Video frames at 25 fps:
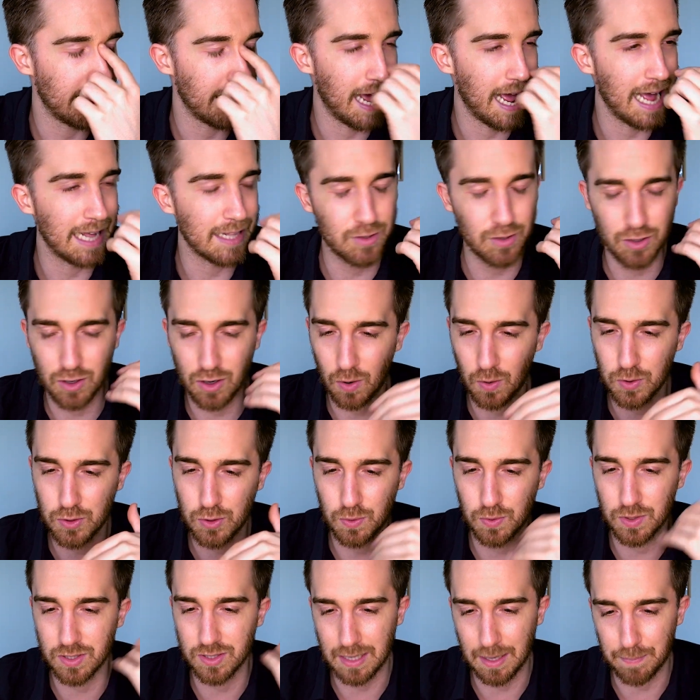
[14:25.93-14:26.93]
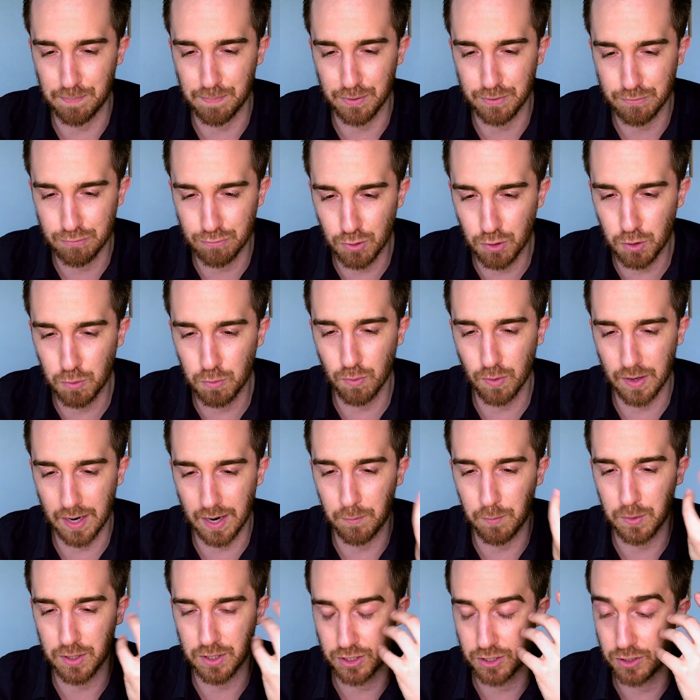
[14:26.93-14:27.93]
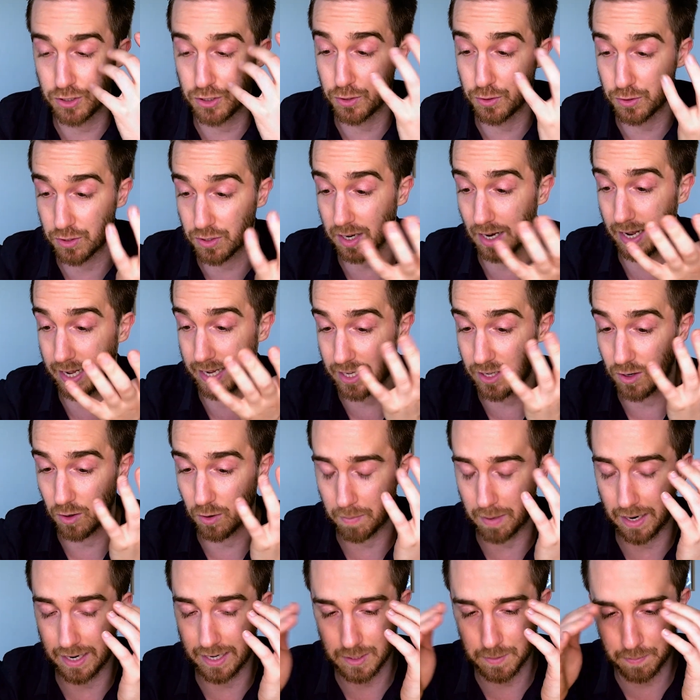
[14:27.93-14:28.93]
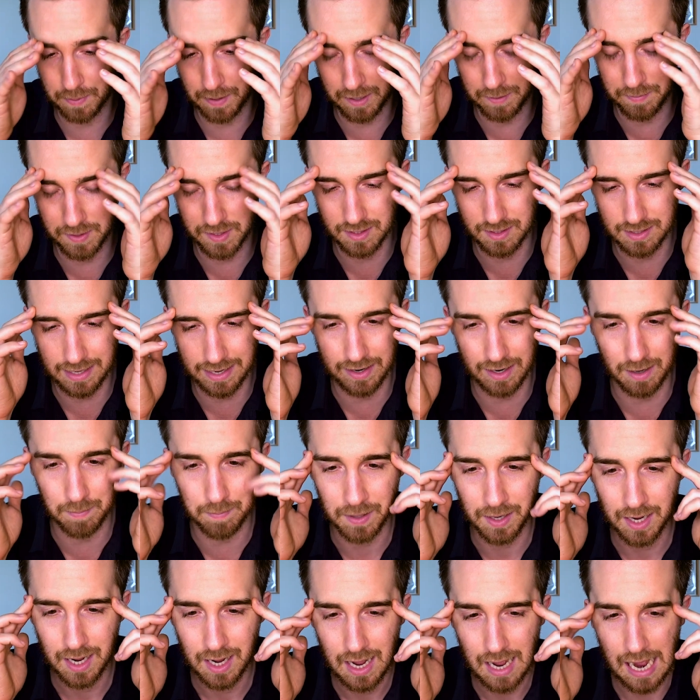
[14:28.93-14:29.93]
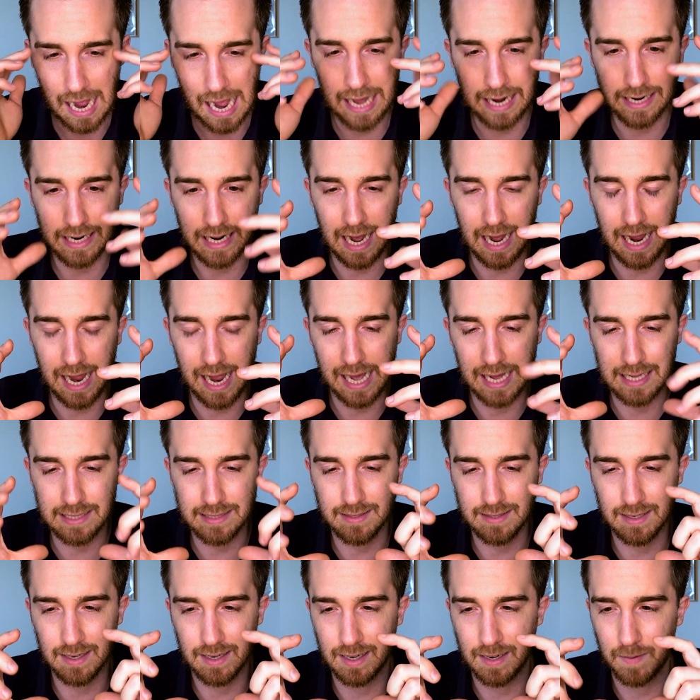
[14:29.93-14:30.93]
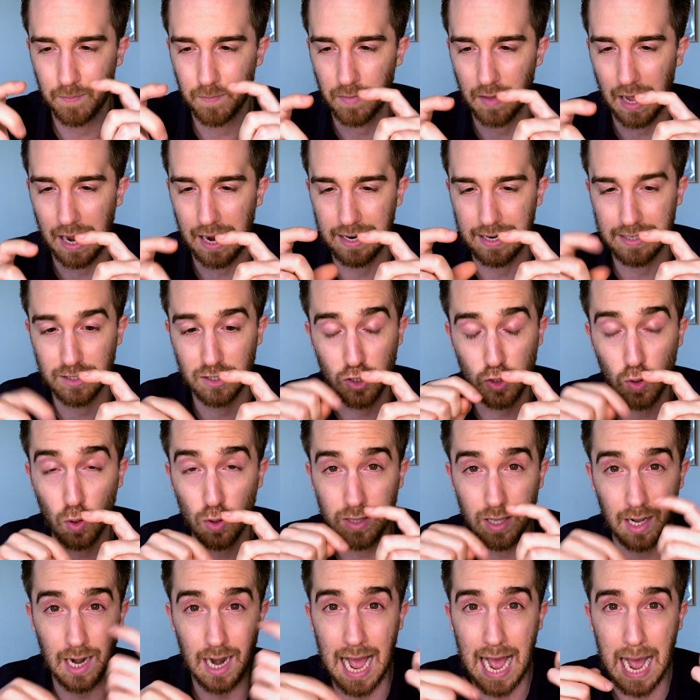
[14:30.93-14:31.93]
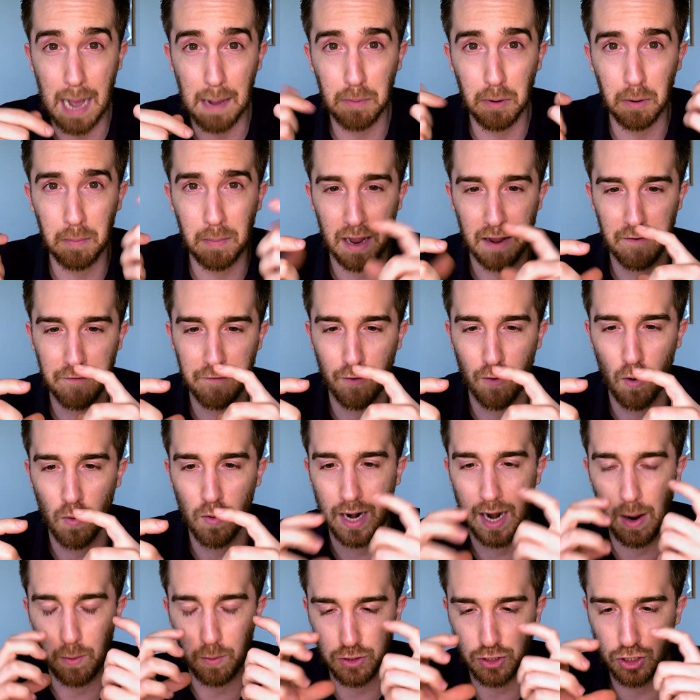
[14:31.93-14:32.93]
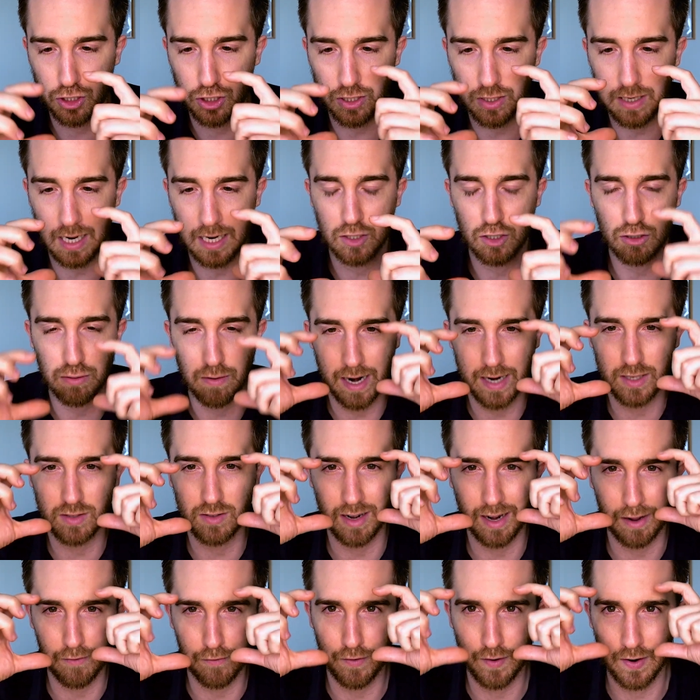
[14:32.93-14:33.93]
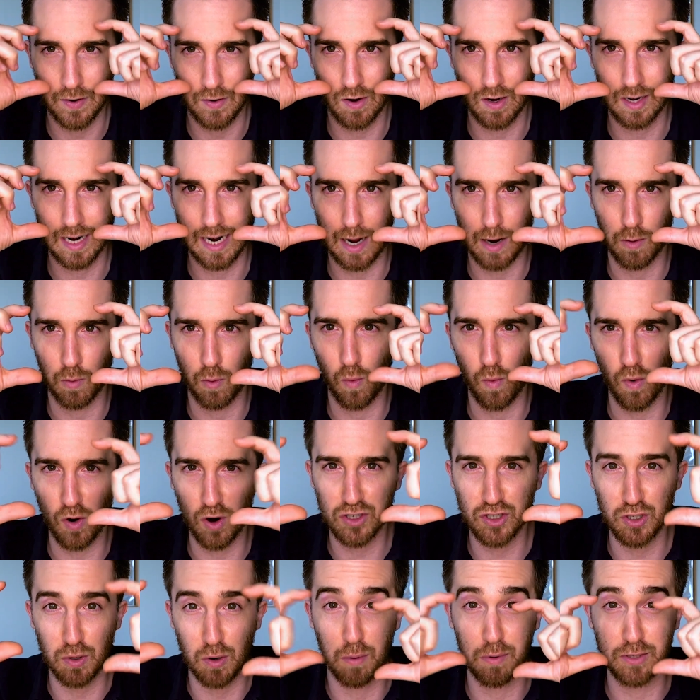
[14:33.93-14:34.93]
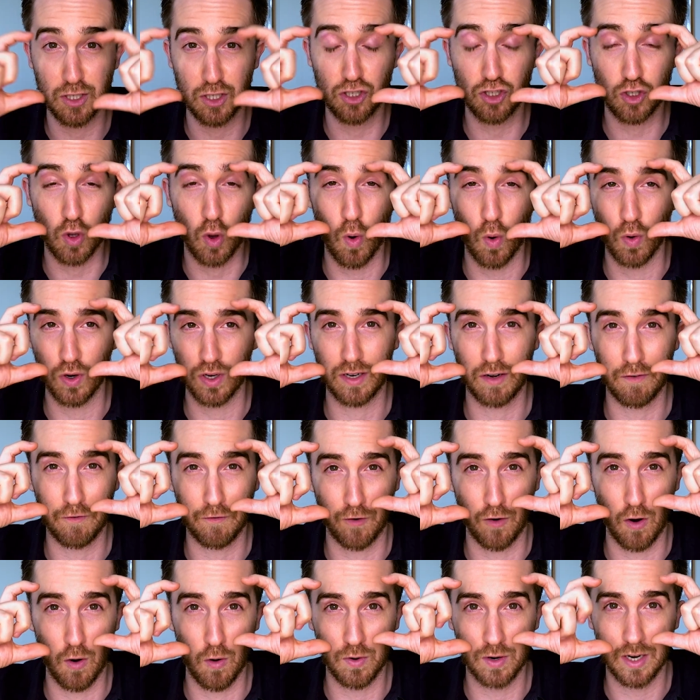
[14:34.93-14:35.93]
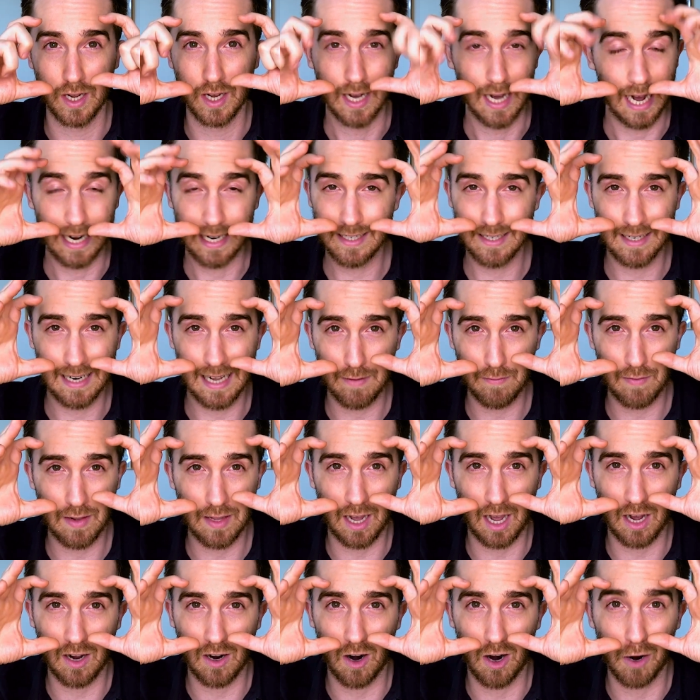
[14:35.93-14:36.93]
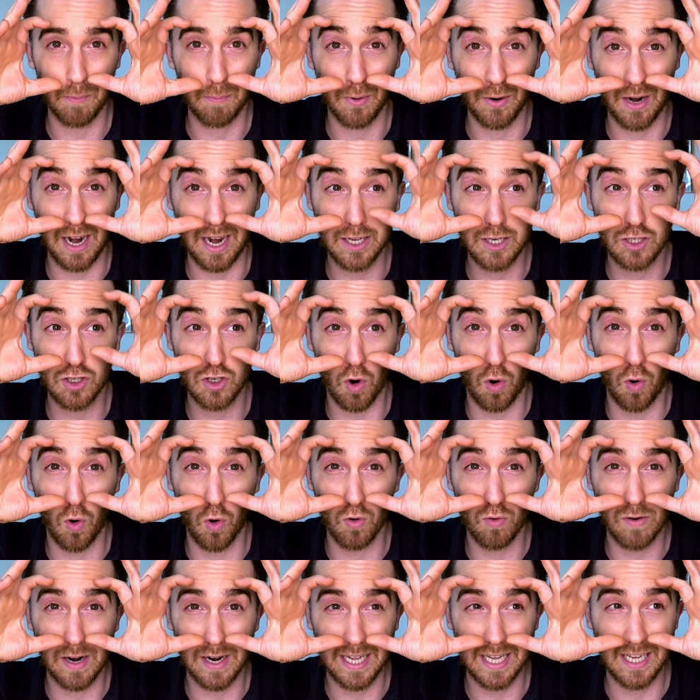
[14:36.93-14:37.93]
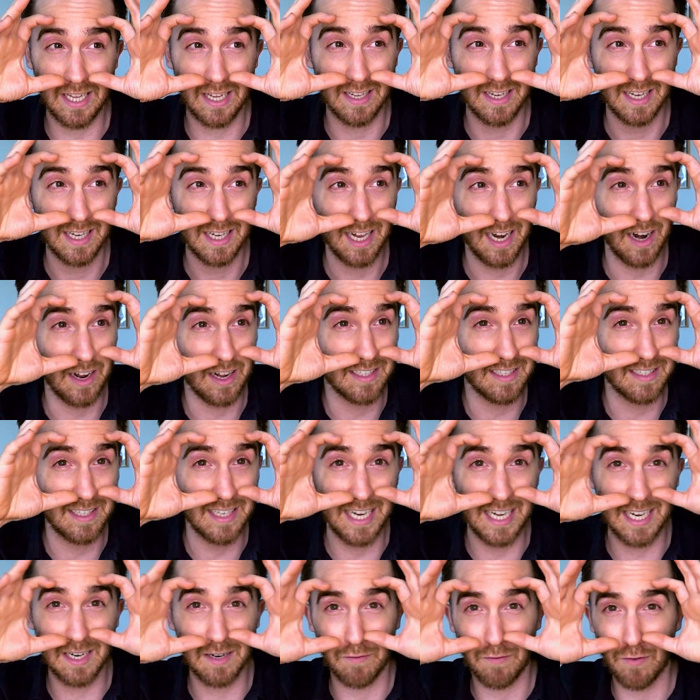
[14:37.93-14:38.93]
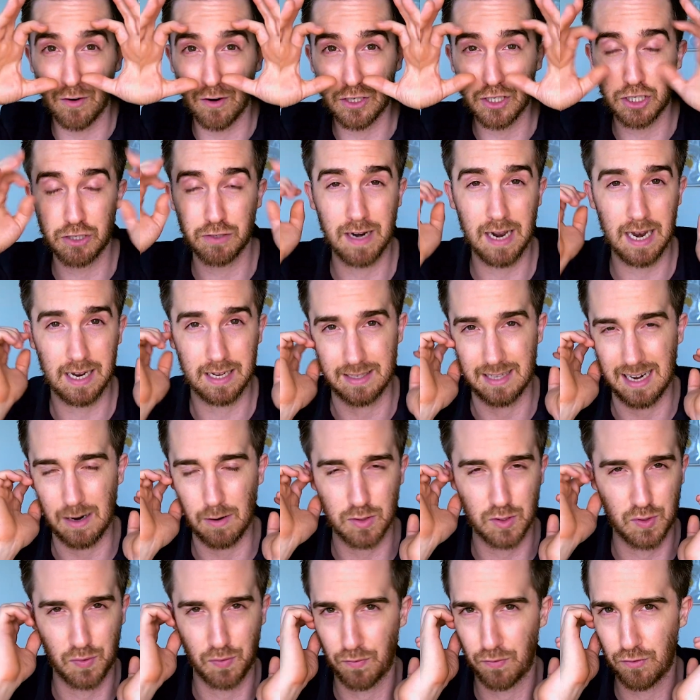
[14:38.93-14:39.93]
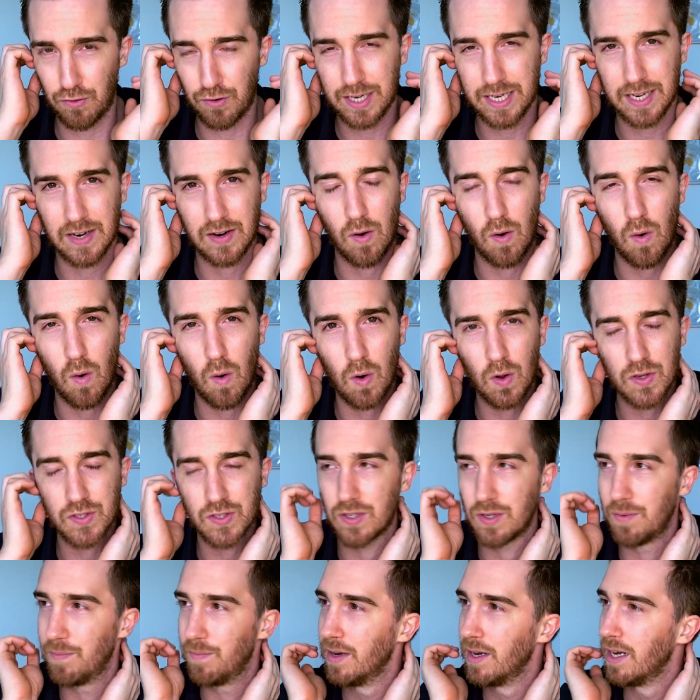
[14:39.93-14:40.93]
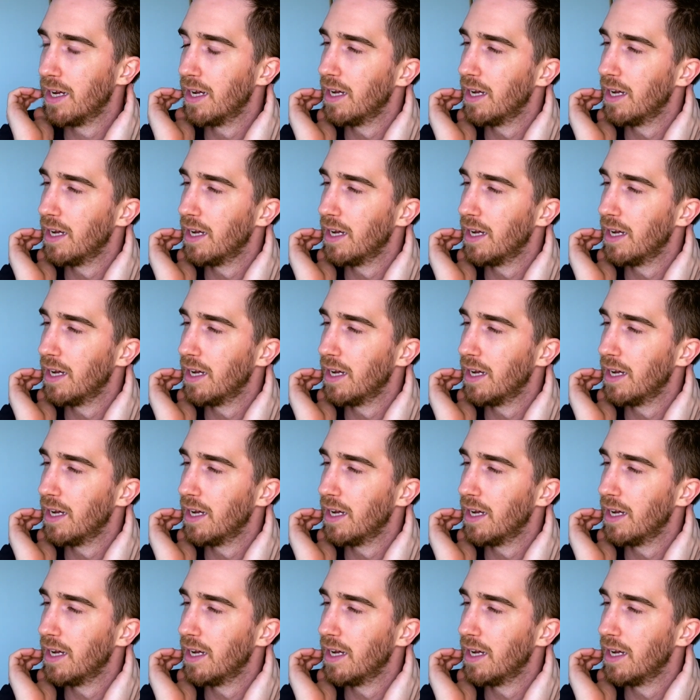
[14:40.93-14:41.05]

I had to go to a separate room where I would use, like, you know, my experiment setup, and I installed that app on my phone. I was just like trying to like figure out how it works, so I was just holding the phone. I didn't have like a cardboard. I could already like see it in virtual reality. That was freaking awesome.